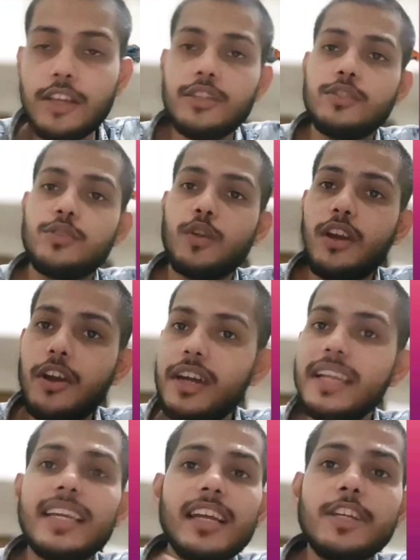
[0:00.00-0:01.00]
So
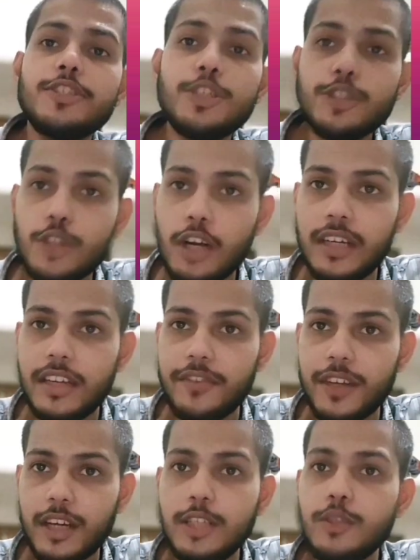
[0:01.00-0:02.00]
learning English is not
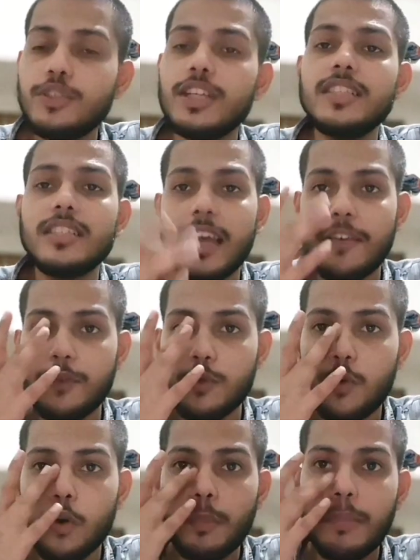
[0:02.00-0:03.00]
difficult. You just have to
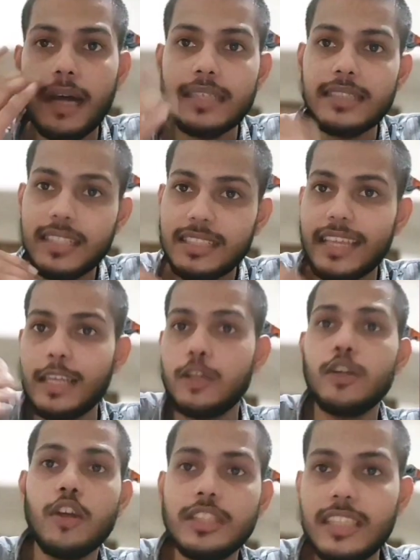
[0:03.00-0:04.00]
go past the
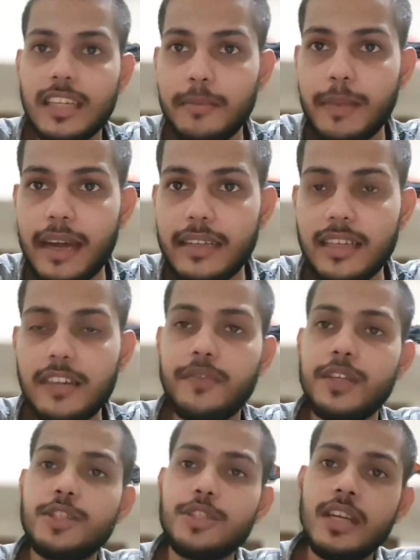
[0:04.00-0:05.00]
psychological barrier
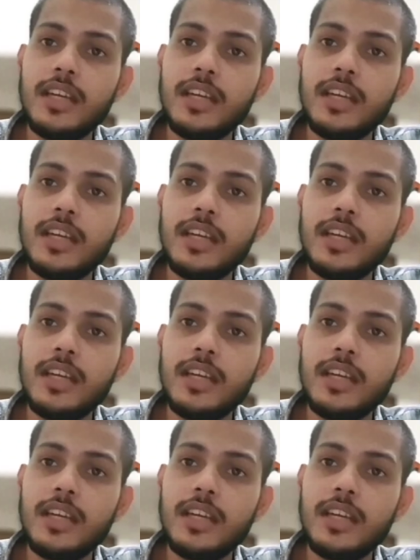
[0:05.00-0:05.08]
which